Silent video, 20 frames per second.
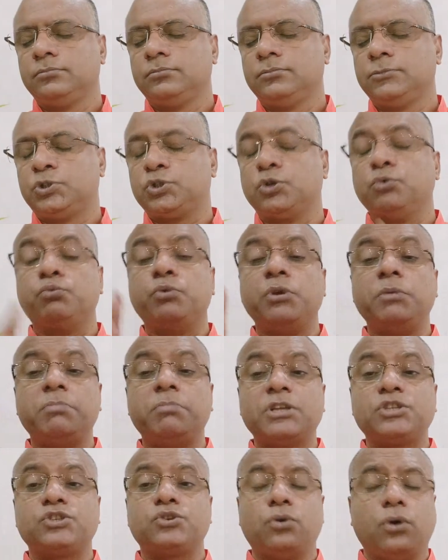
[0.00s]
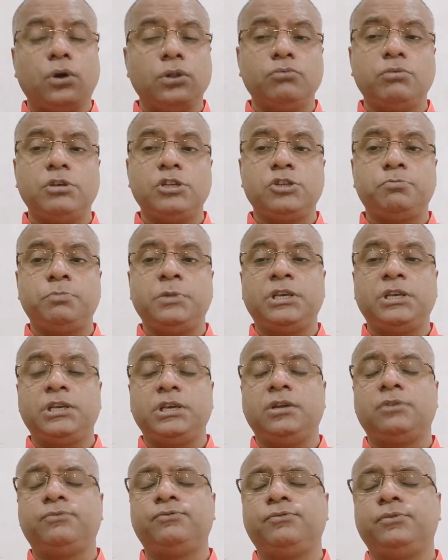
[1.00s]
So we must always be
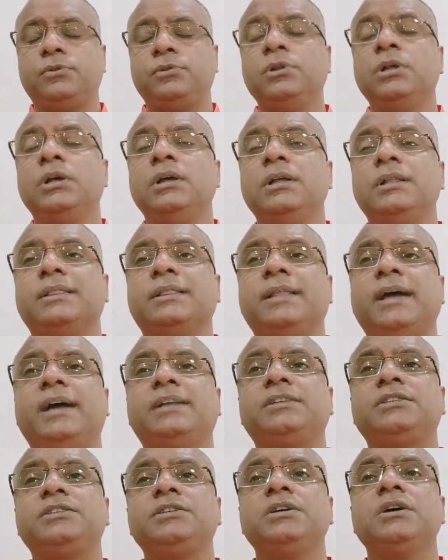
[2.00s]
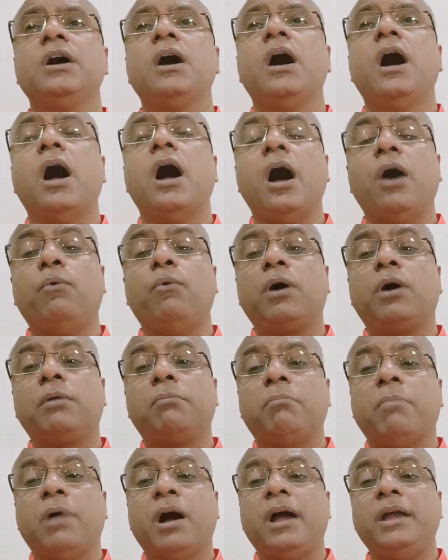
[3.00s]
careful that our
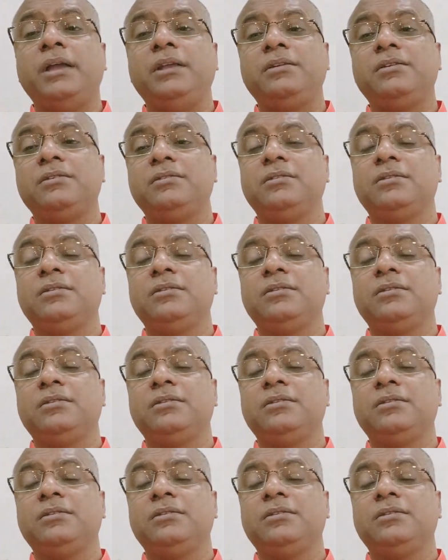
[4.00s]
mind